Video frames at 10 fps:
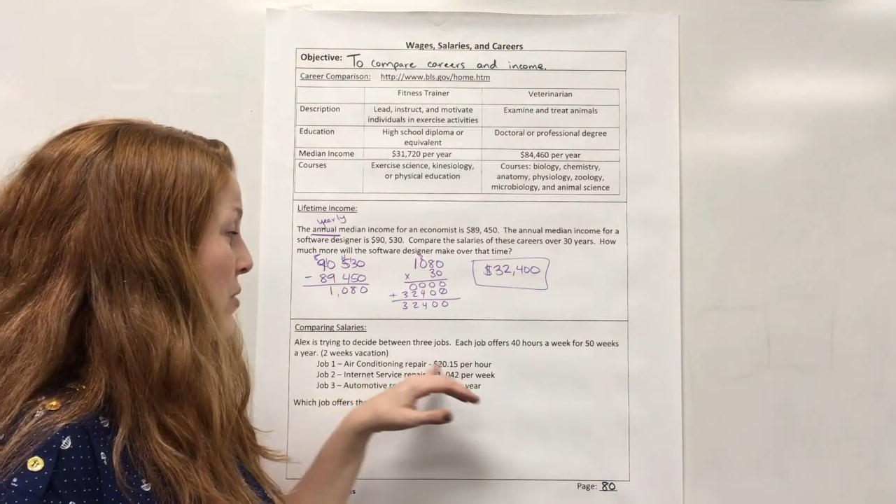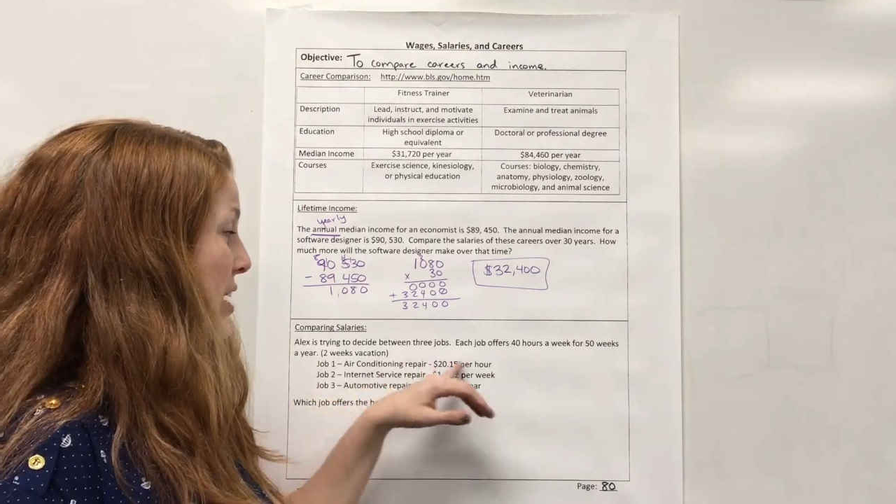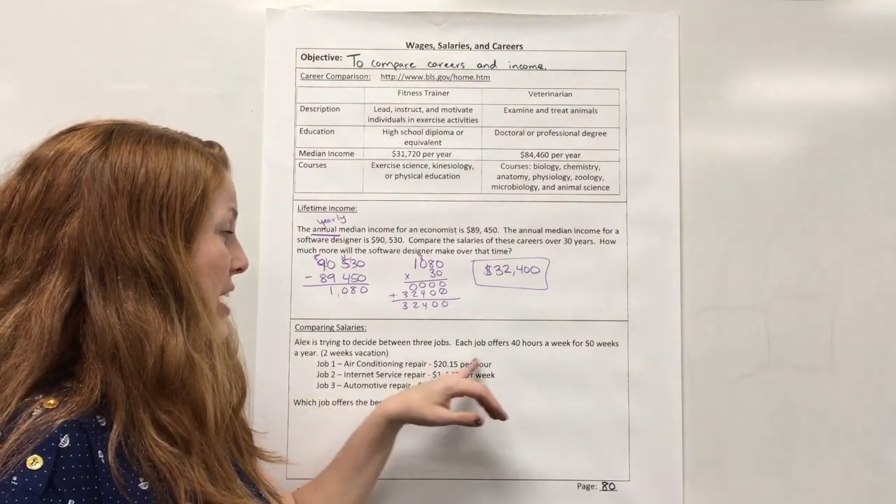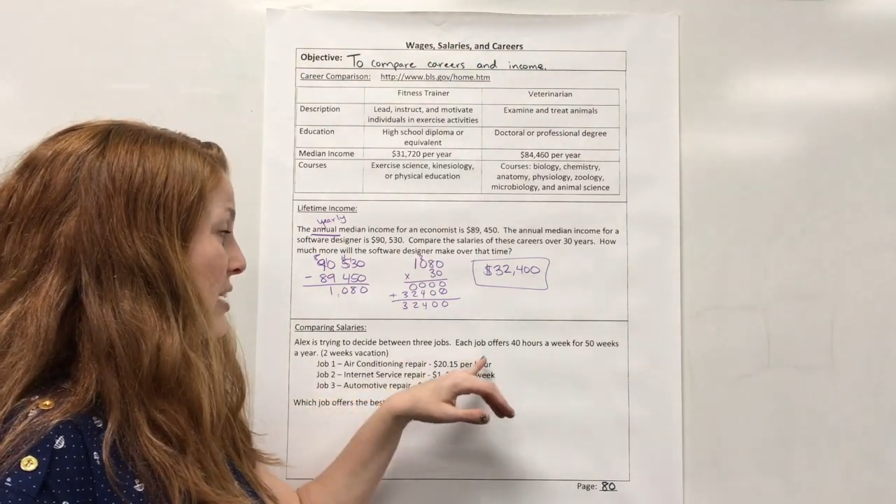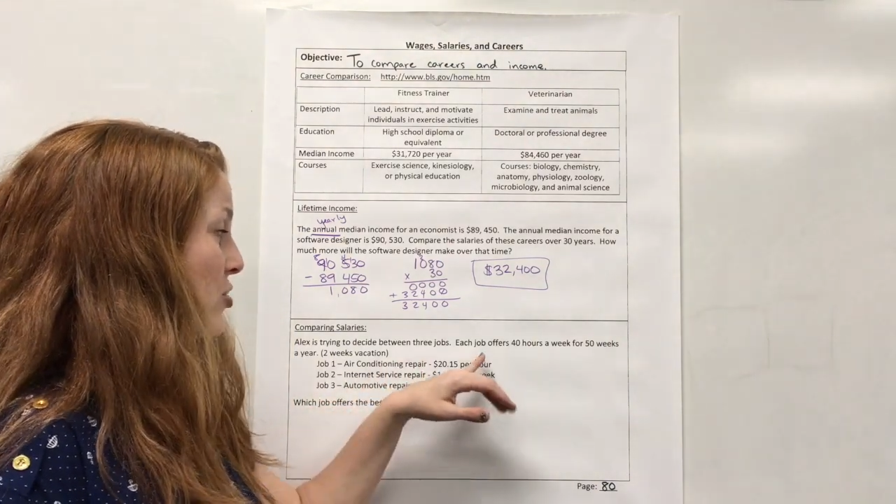we
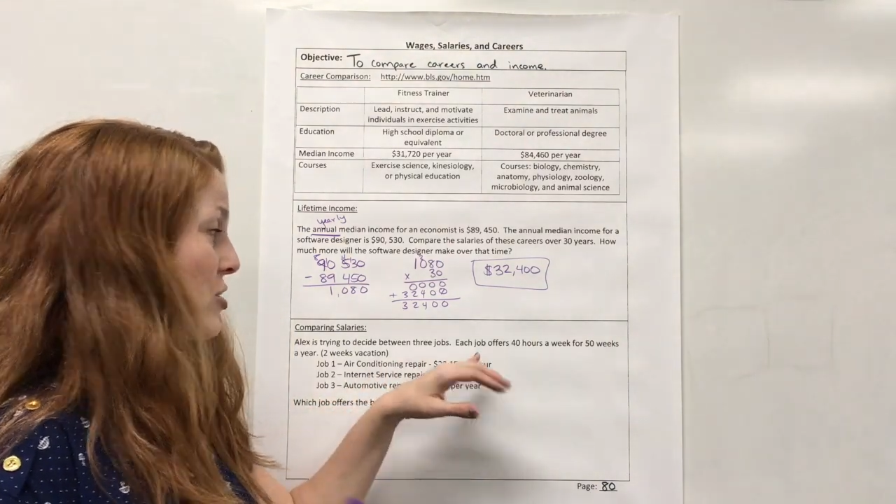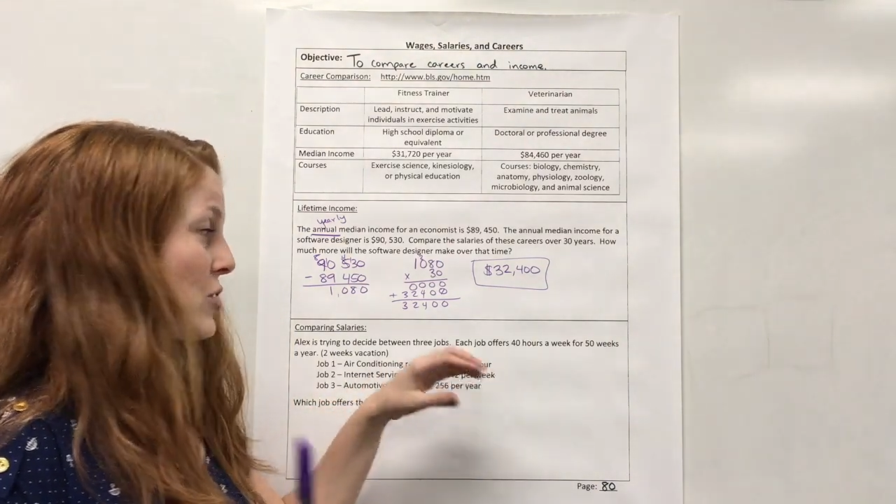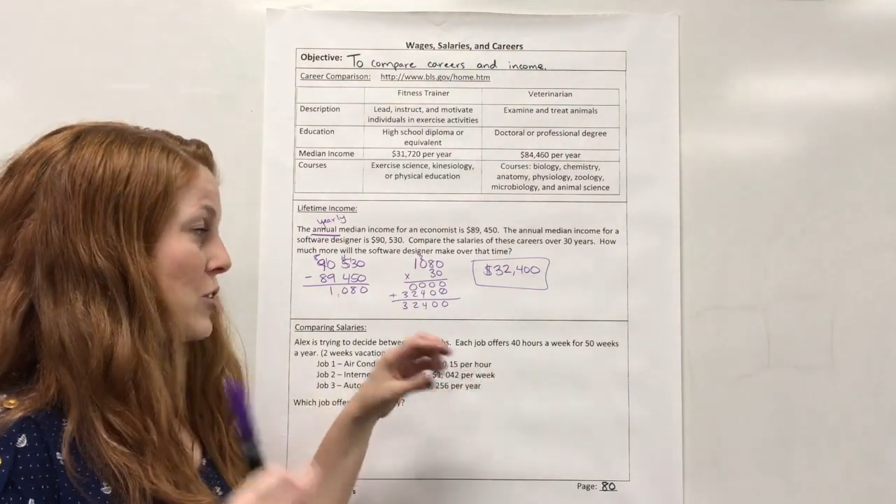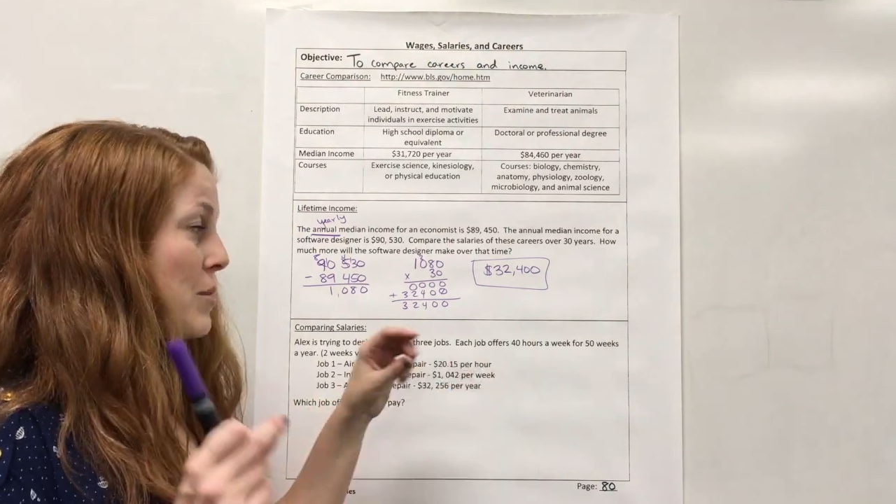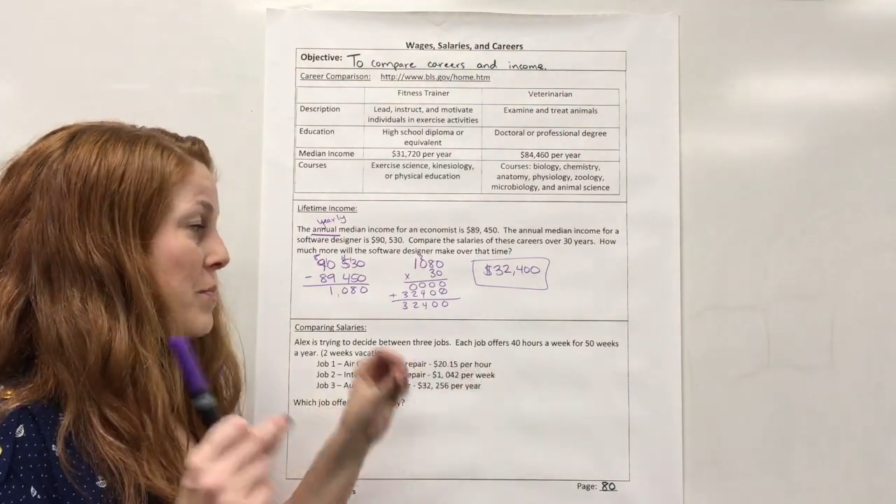can't
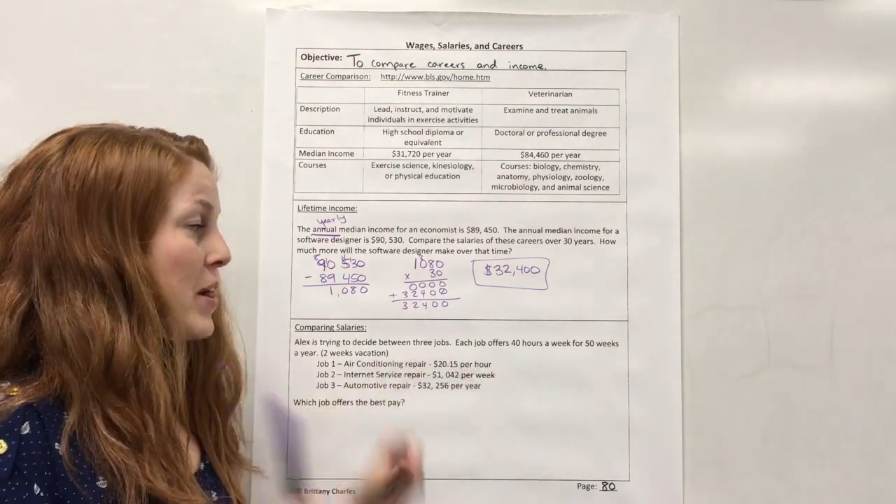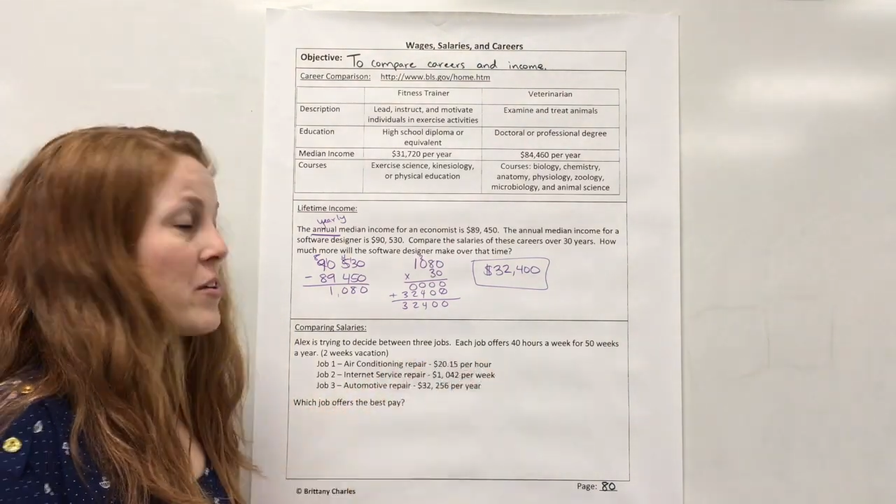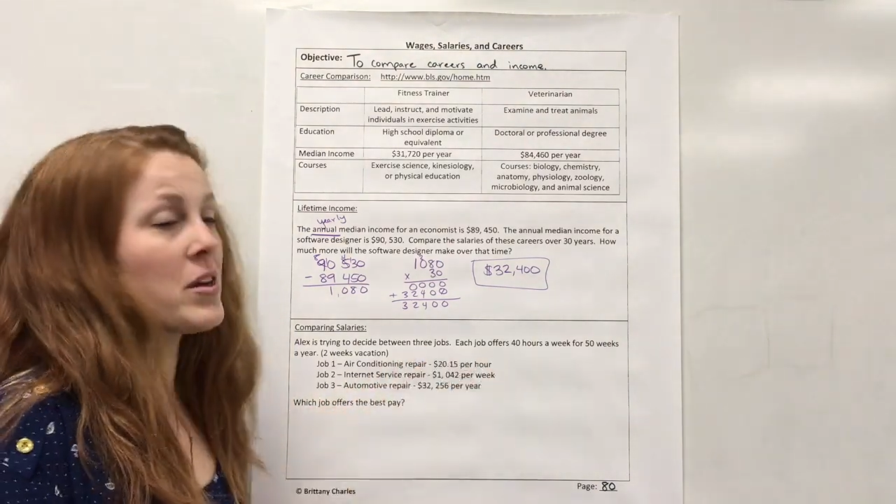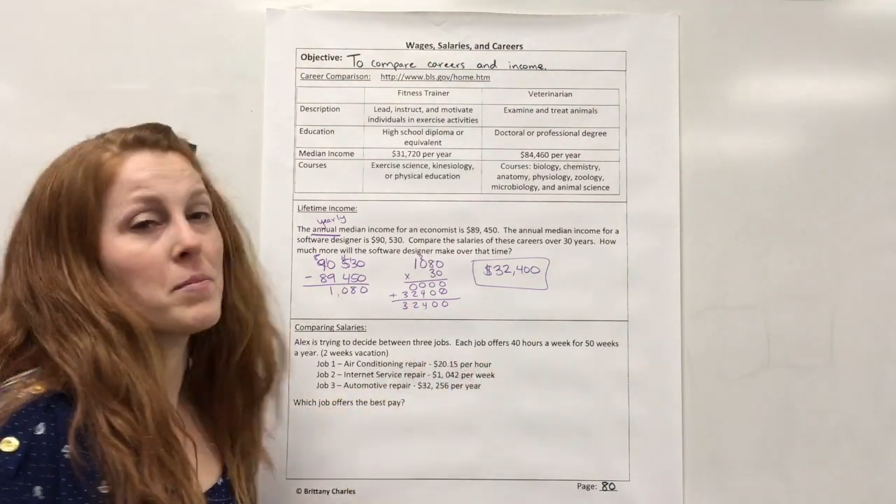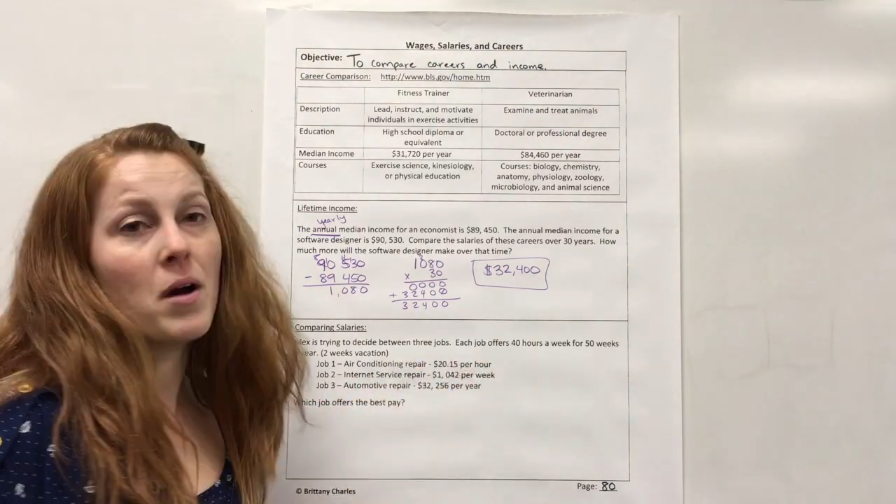just
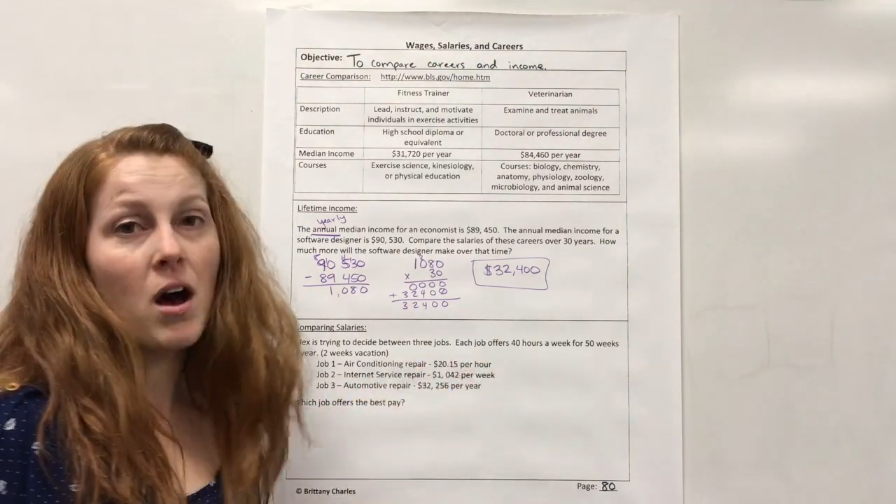compare them